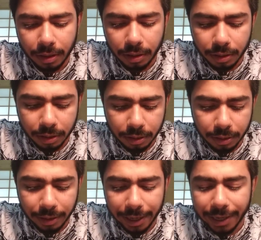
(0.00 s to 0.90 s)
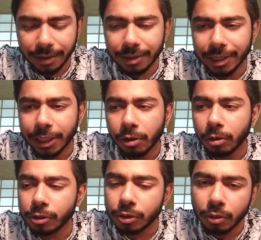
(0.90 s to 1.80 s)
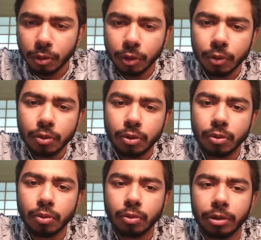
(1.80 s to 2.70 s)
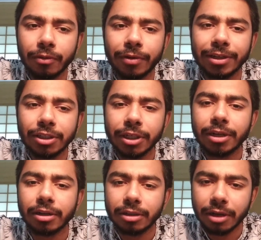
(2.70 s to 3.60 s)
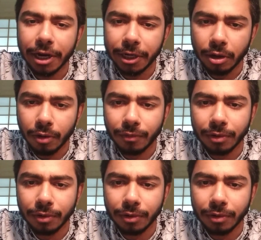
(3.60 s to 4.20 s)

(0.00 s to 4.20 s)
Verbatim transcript: uh, and it also used to differentiate other kind of